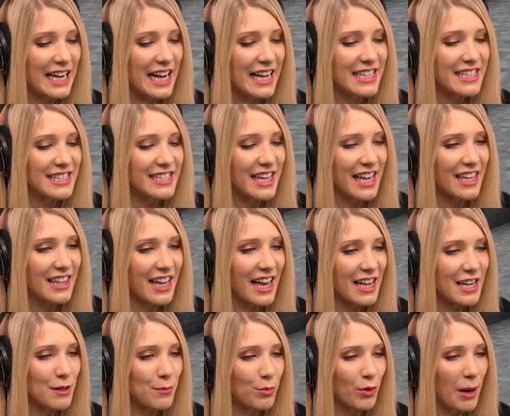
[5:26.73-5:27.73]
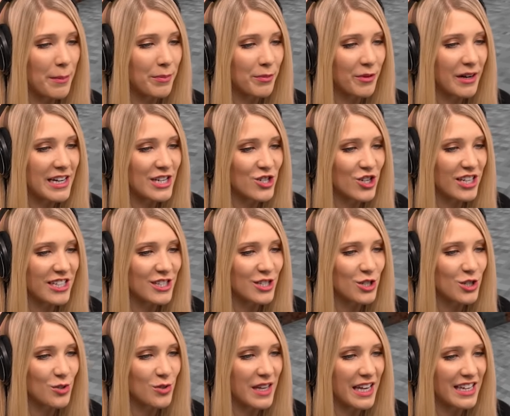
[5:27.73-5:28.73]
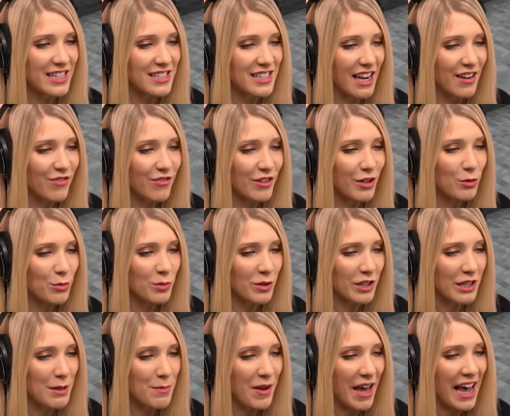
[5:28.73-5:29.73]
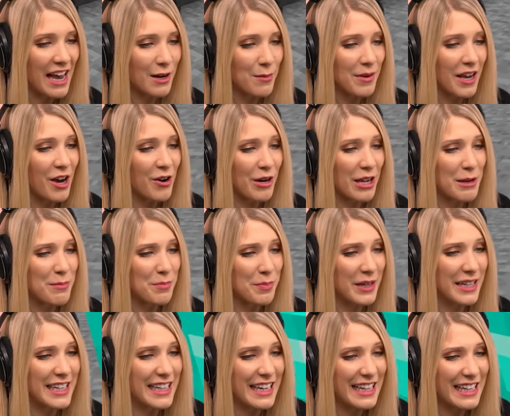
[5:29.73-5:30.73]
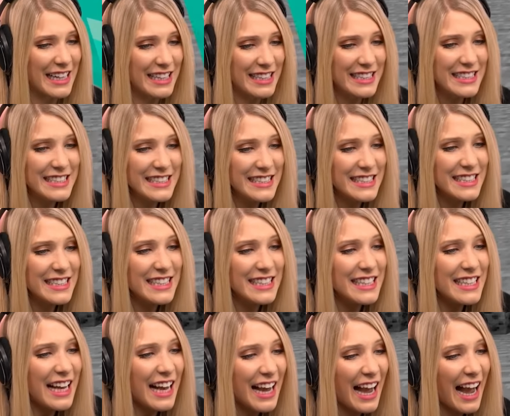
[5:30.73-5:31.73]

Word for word: I say that in preparation to do this. I feel really oh, bad about you're it. You're killing but, the children.